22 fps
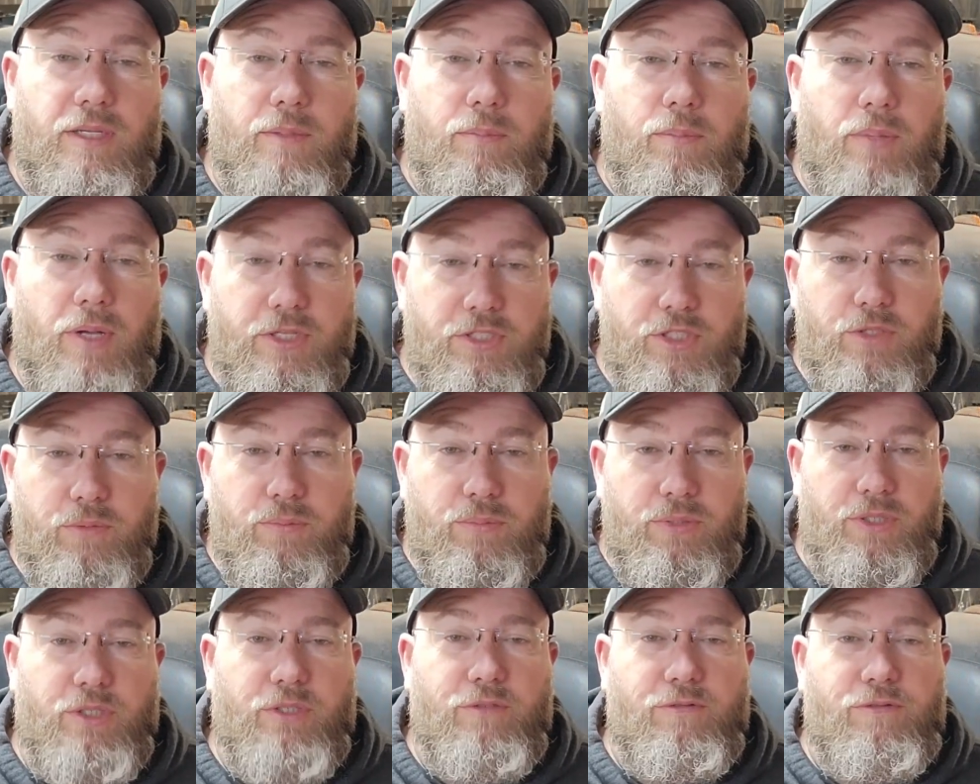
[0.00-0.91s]
a budget
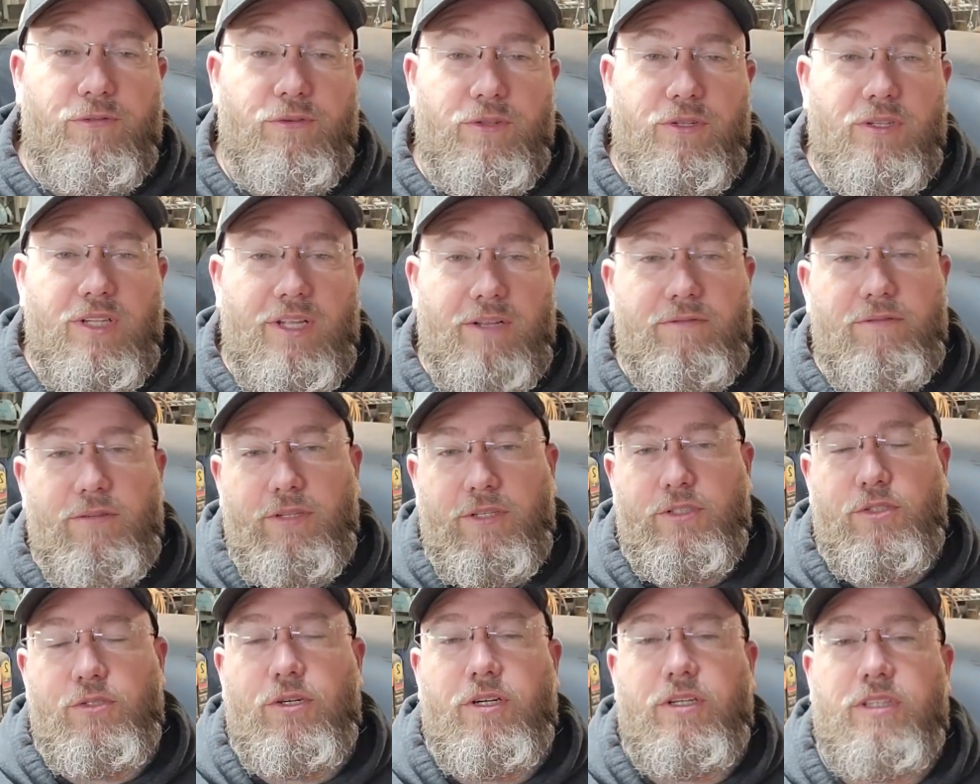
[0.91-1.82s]
build for the level
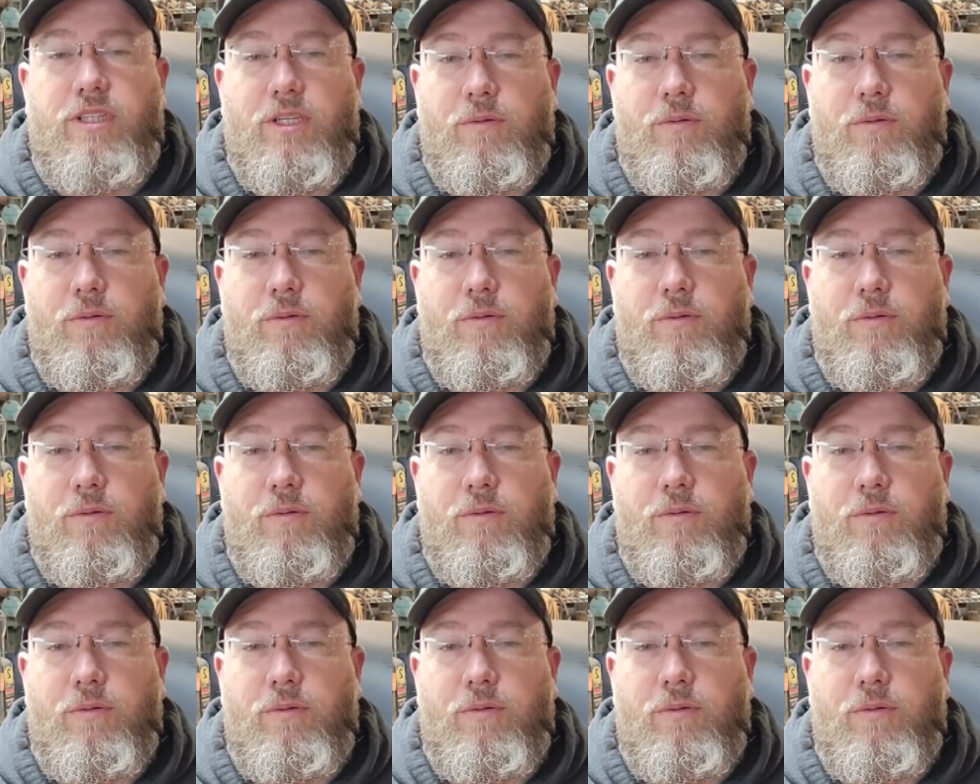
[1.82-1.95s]
of truck